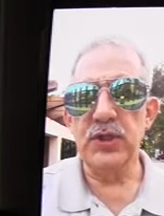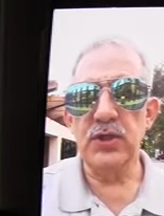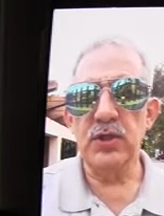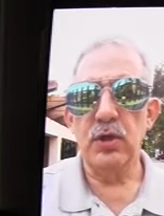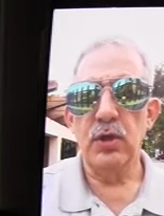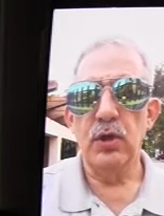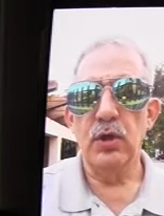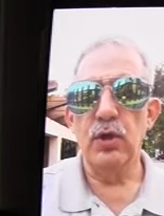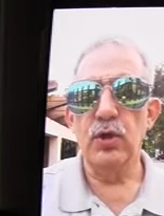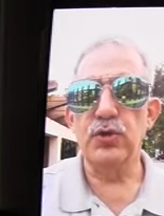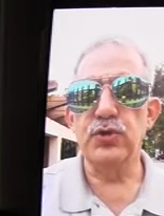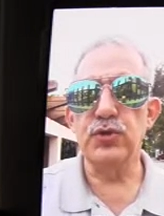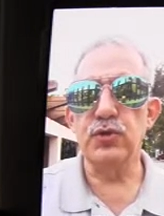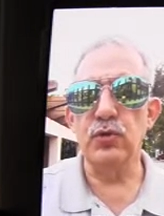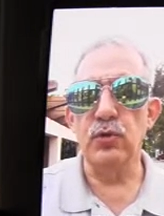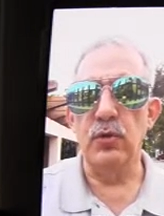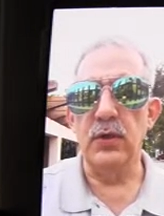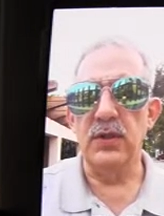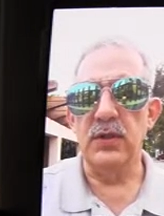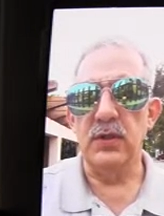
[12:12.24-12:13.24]
or screw
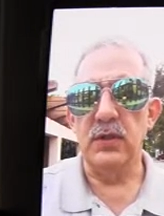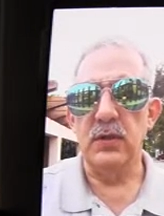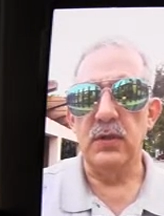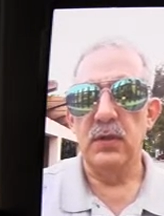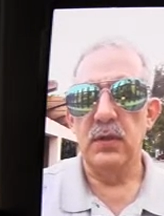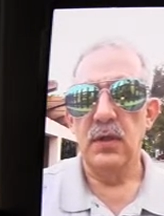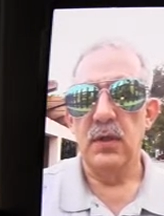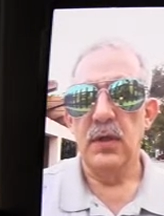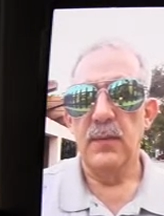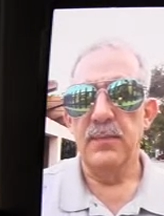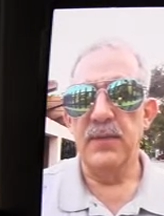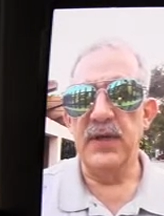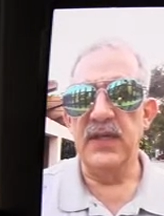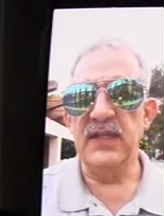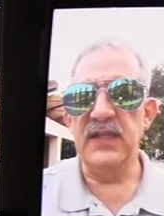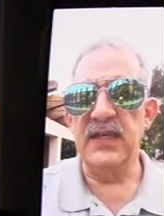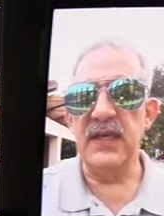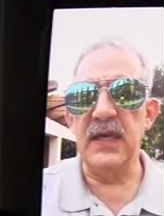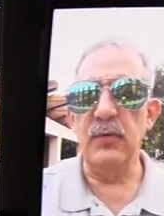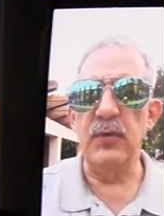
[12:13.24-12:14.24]
it. But in the
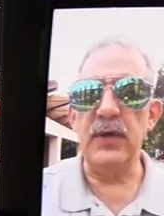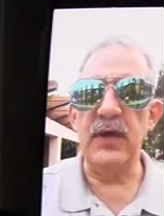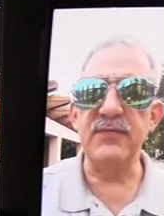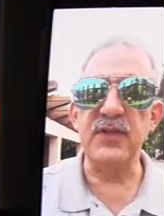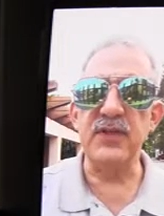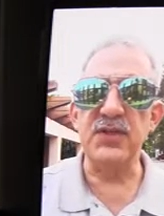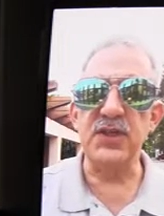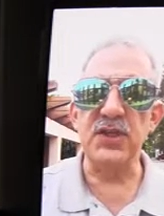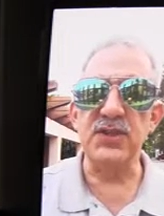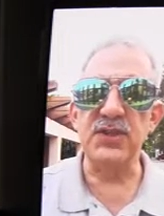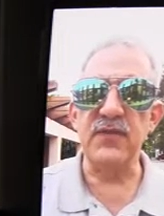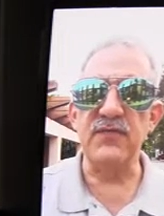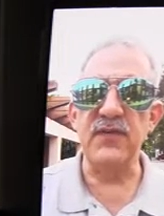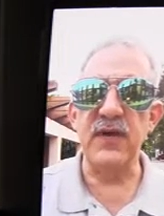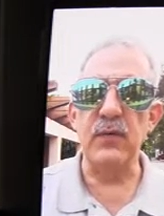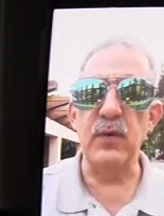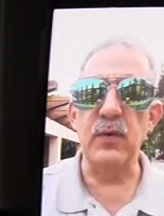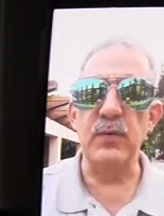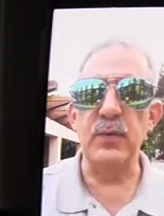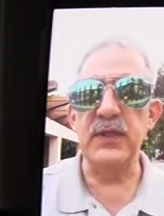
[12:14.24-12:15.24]
end, we have to justify
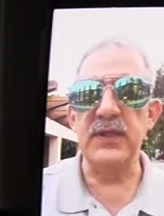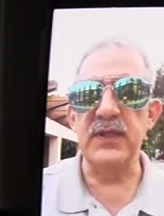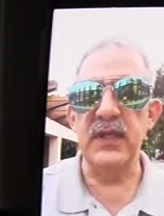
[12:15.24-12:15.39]
what we did.